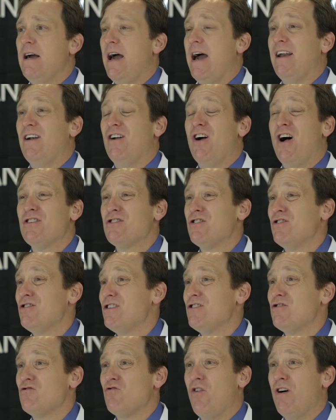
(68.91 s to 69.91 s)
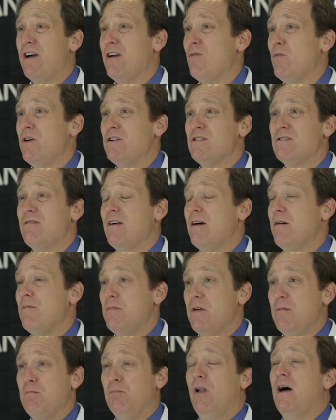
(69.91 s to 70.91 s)
and it also destroys in which the
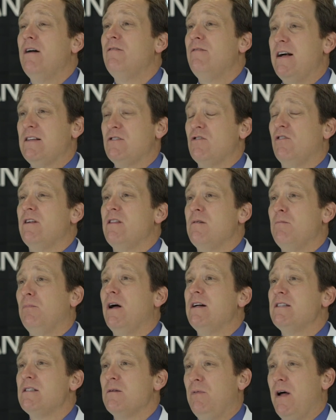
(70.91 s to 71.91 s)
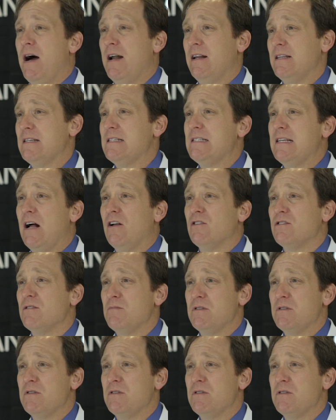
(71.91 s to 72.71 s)
blood vessel and the blood supply to the cells